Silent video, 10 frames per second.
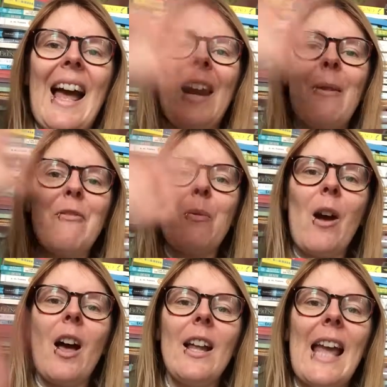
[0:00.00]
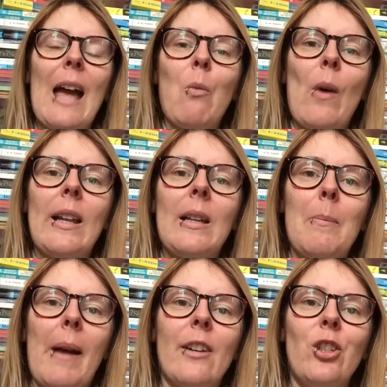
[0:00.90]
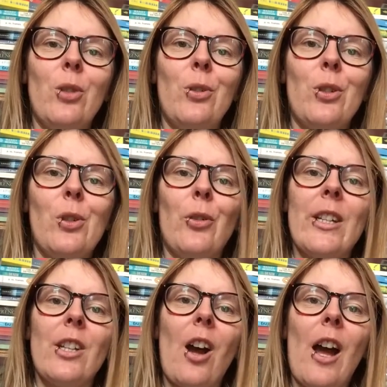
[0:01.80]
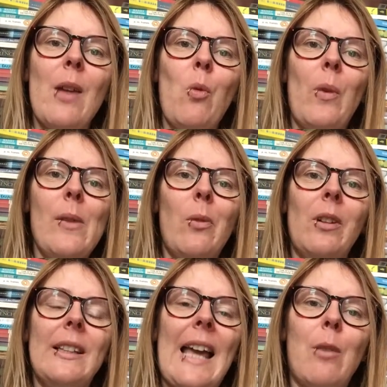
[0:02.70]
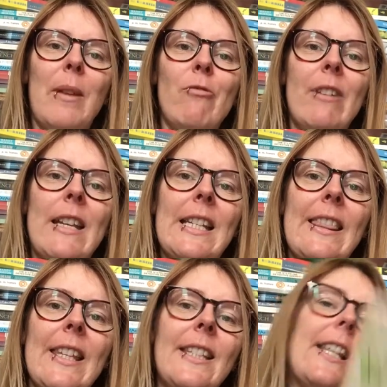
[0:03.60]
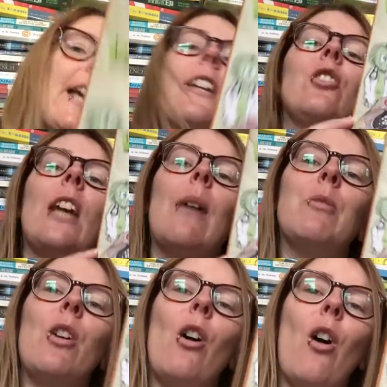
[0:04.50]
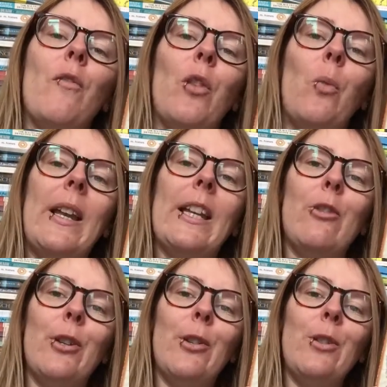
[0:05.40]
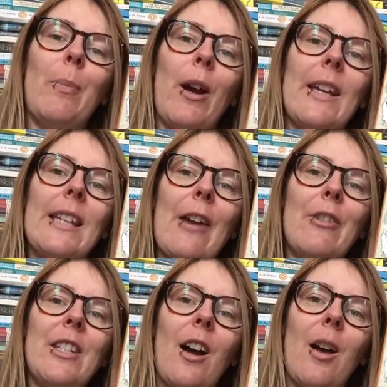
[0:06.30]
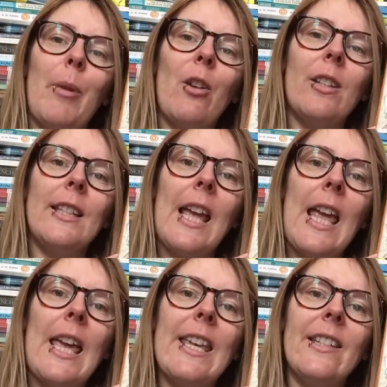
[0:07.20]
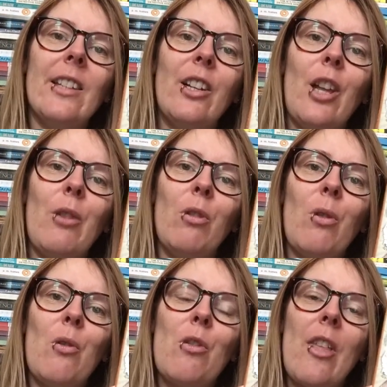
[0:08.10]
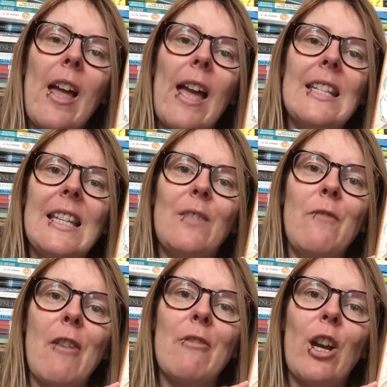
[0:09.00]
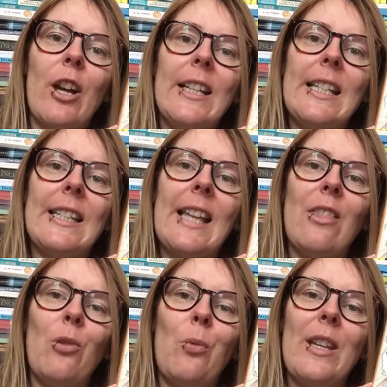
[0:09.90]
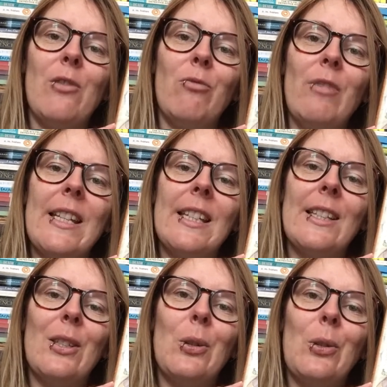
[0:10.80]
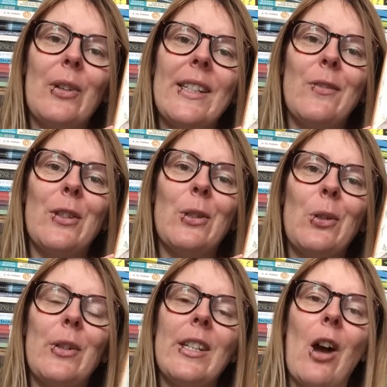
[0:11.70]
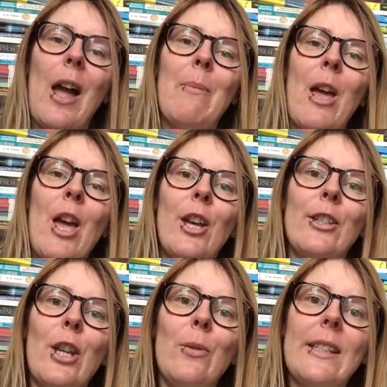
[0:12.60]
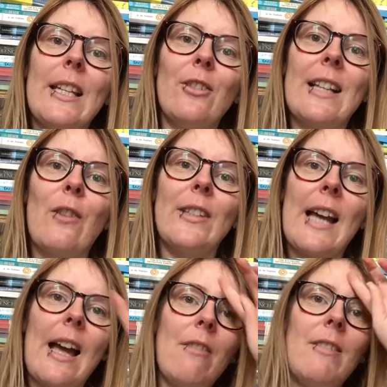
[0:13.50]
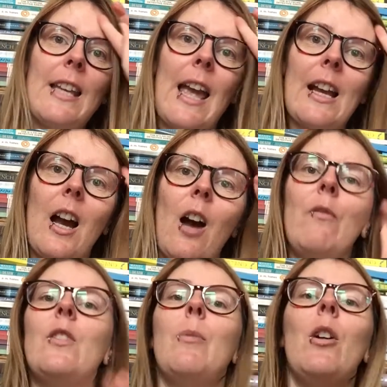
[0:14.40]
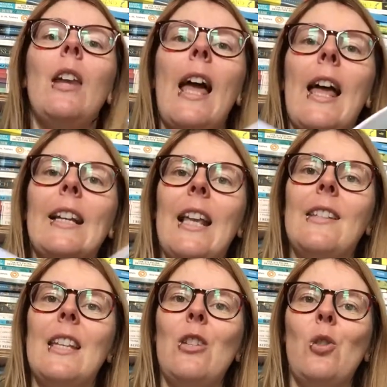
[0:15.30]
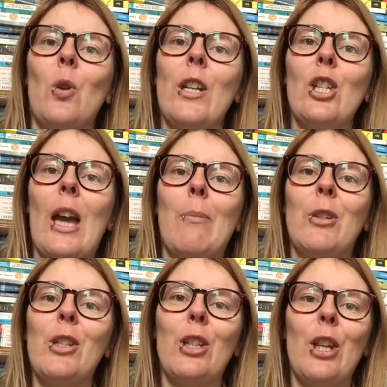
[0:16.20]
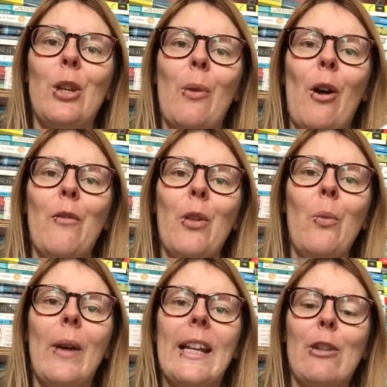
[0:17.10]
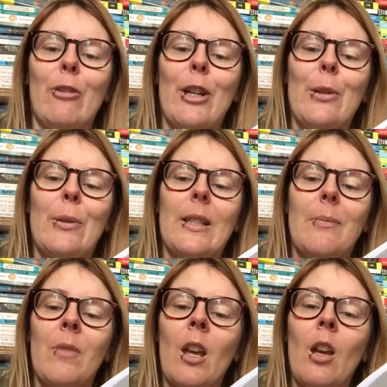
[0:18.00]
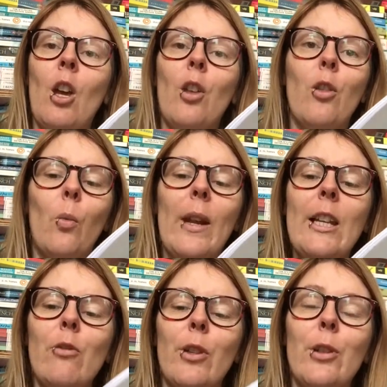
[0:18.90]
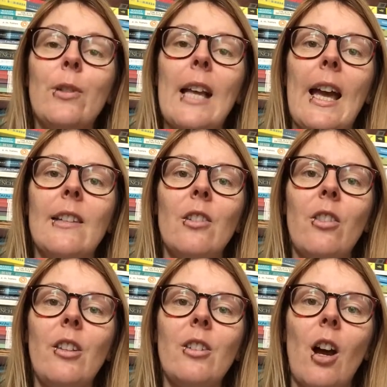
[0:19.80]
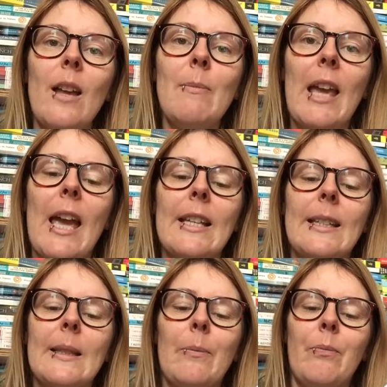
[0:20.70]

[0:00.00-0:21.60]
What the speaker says: Hello everyone and welcome back to story time. We will now be reading the second chapter of The Willigrews by Terry Tarbox. He is a local author and he has very kindly said that we can read his stories for story time. So sit yourselves down, get comfortable and let's enjoy chapter 2 of The Willigrews. The Willigrews and the Time Case.